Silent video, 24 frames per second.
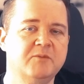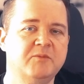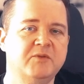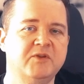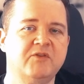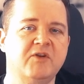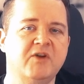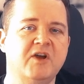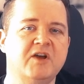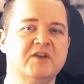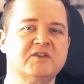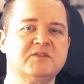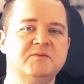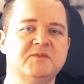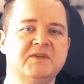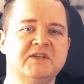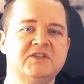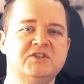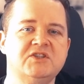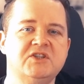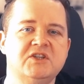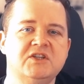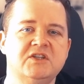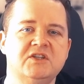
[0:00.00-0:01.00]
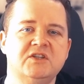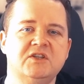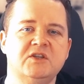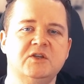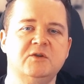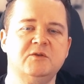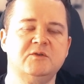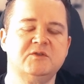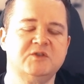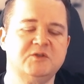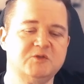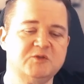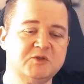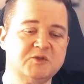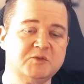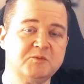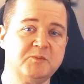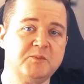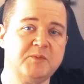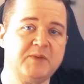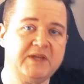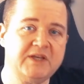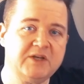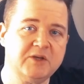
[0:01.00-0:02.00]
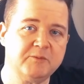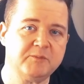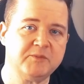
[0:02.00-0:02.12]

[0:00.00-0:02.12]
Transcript: but there are some things you can do to speed